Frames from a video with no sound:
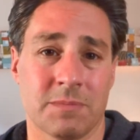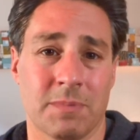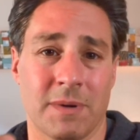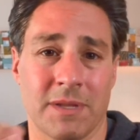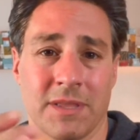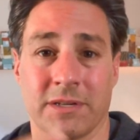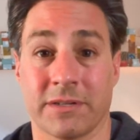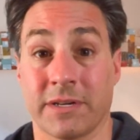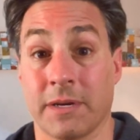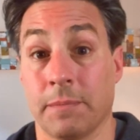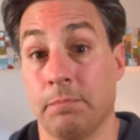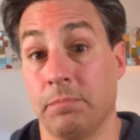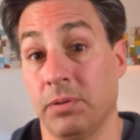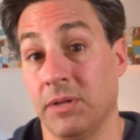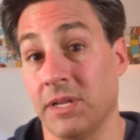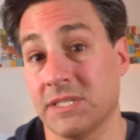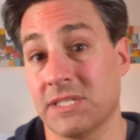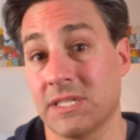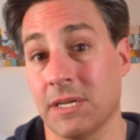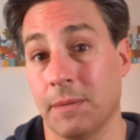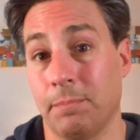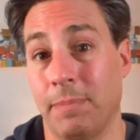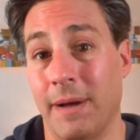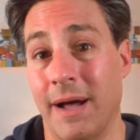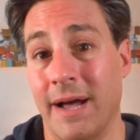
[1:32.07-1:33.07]
but their
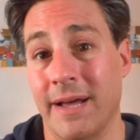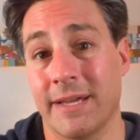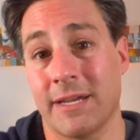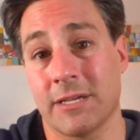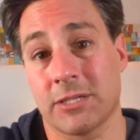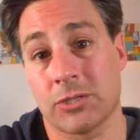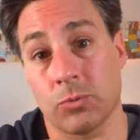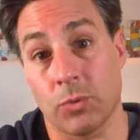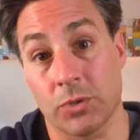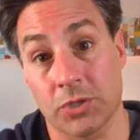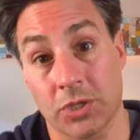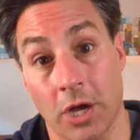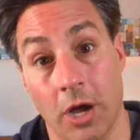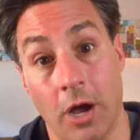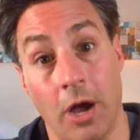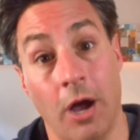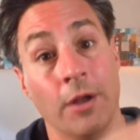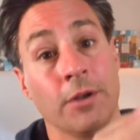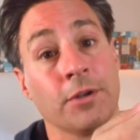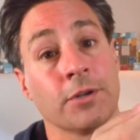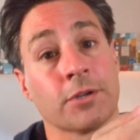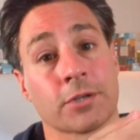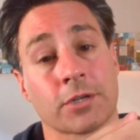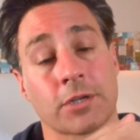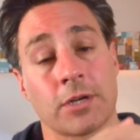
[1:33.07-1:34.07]
implicit bias was
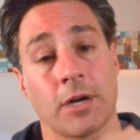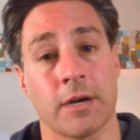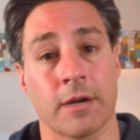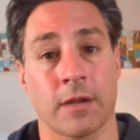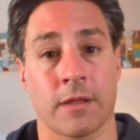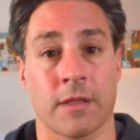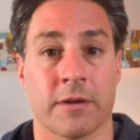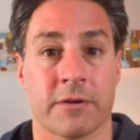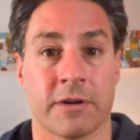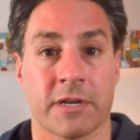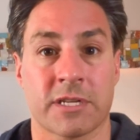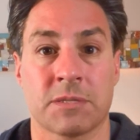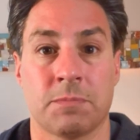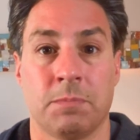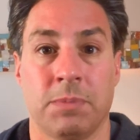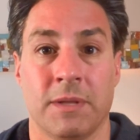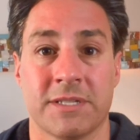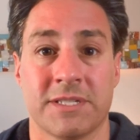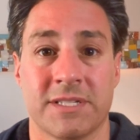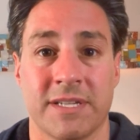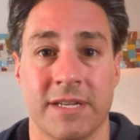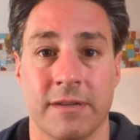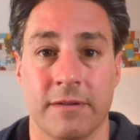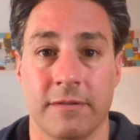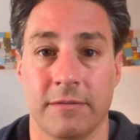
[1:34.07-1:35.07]
undercutting their
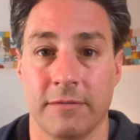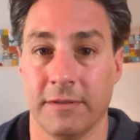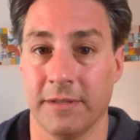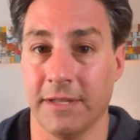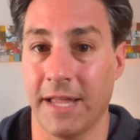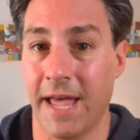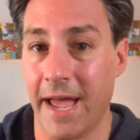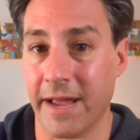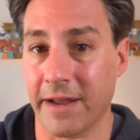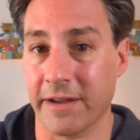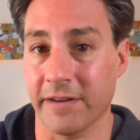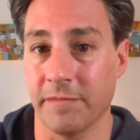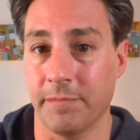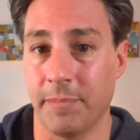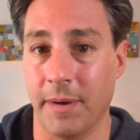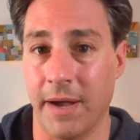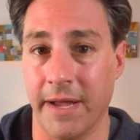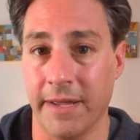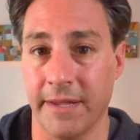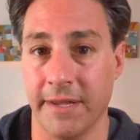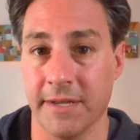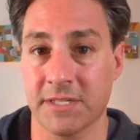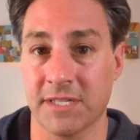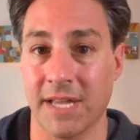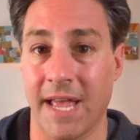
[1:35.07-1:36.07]
explicit lack of
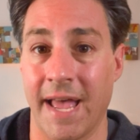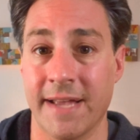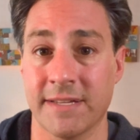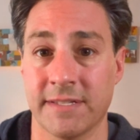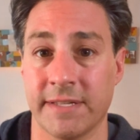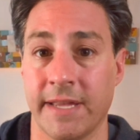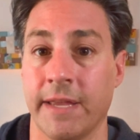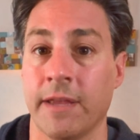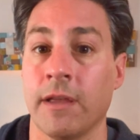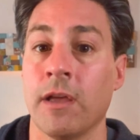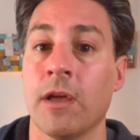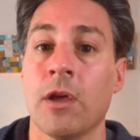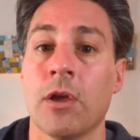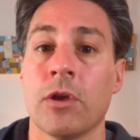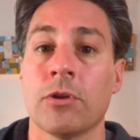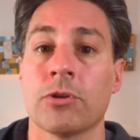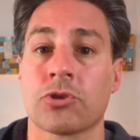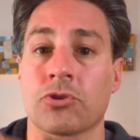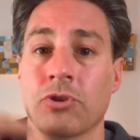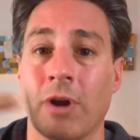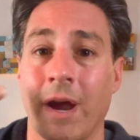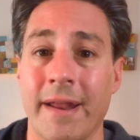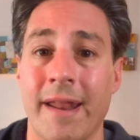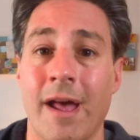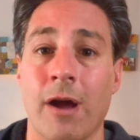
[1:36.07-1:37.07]
bias as they
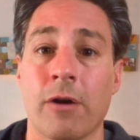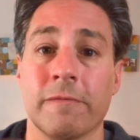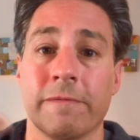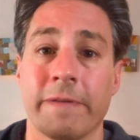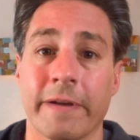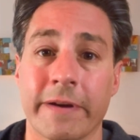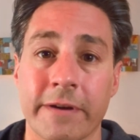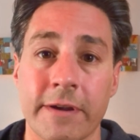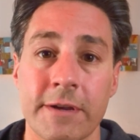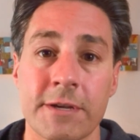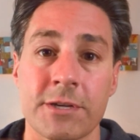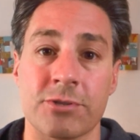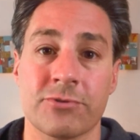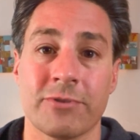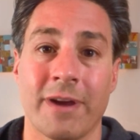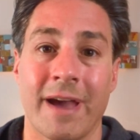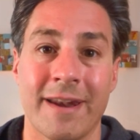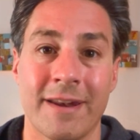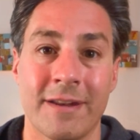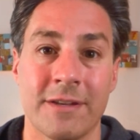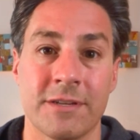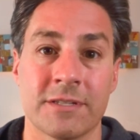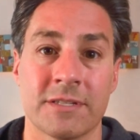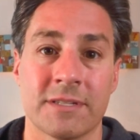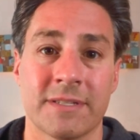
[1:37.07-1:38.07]
tried out various
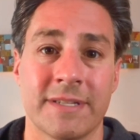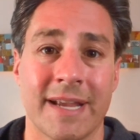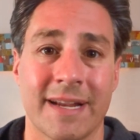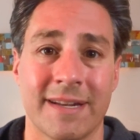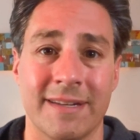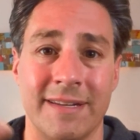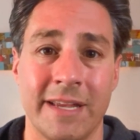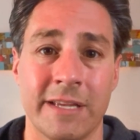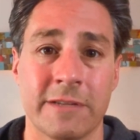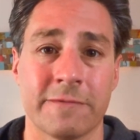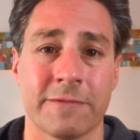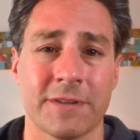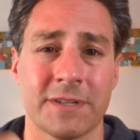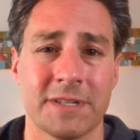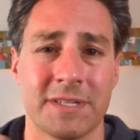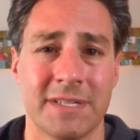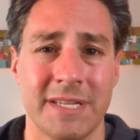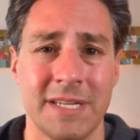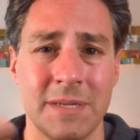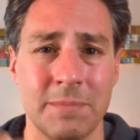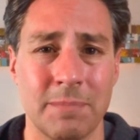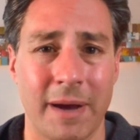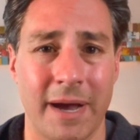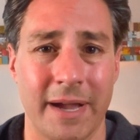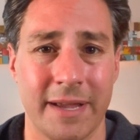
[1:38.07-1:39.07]
strategies and techniques for
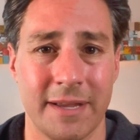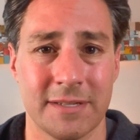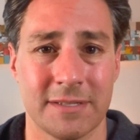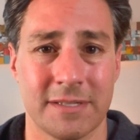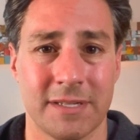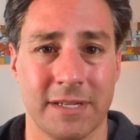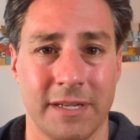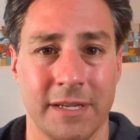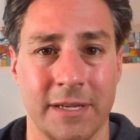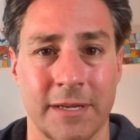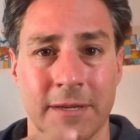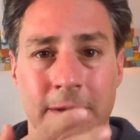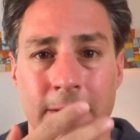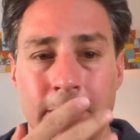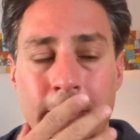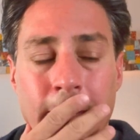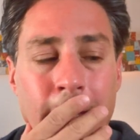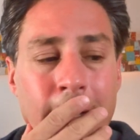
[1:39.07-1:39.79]
de-biasing it.